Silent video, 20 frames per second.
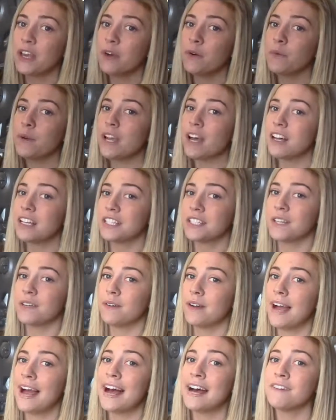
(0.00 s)
We also
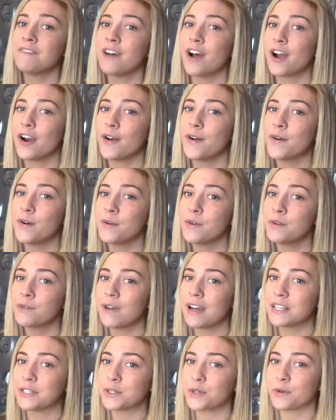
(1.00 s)
have our own
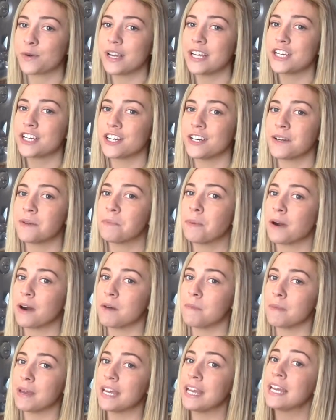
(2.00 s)
restoration
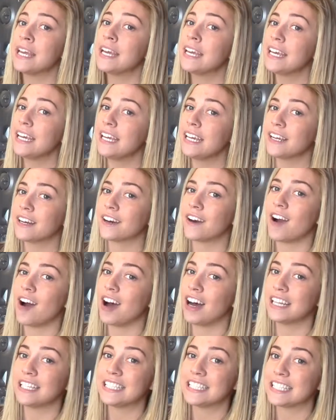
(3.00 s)
department here
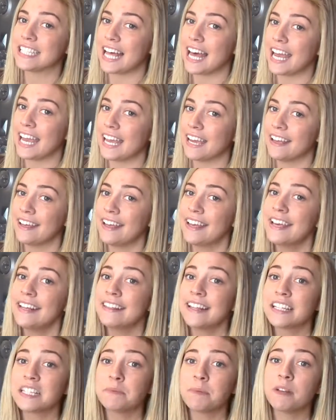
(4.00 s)
on site
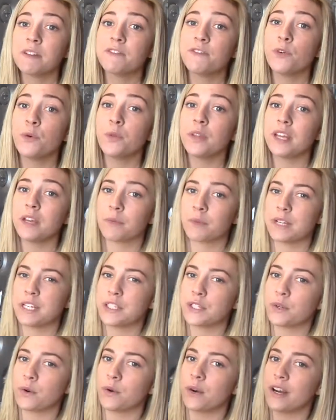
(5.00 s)
that's been fully
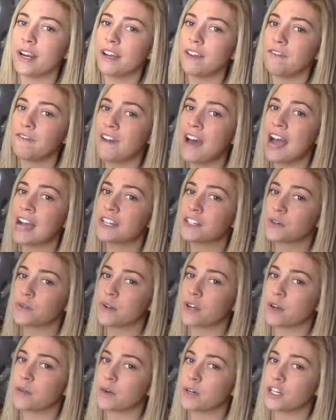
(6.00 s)
restoring
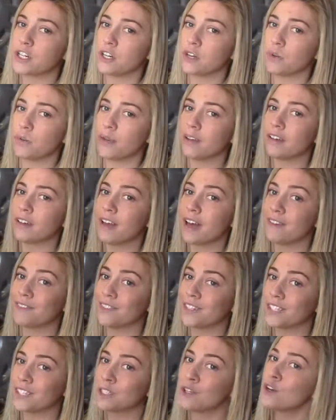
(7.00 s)
factory original wheel
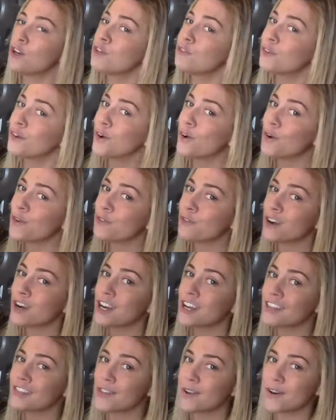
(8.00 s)
covers for over
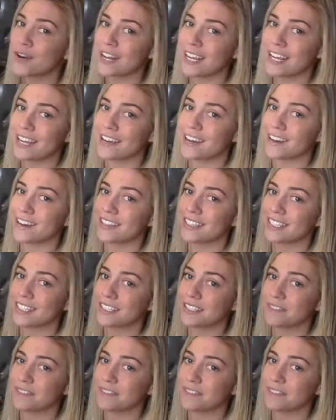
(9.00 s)
30 years.